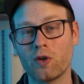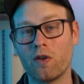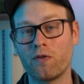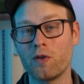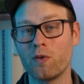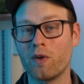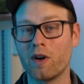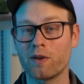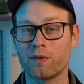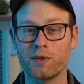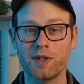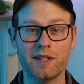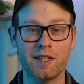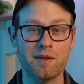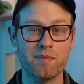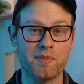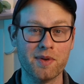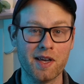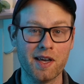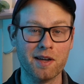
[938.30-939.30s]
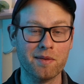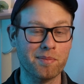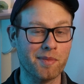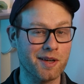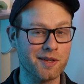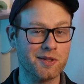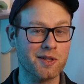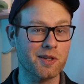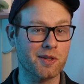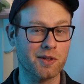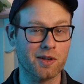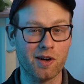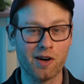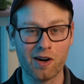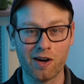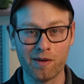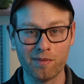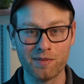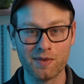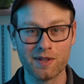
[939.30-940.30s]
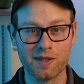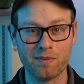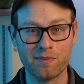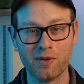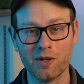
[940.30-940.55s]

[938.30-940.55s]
So if you want really big muscular arms,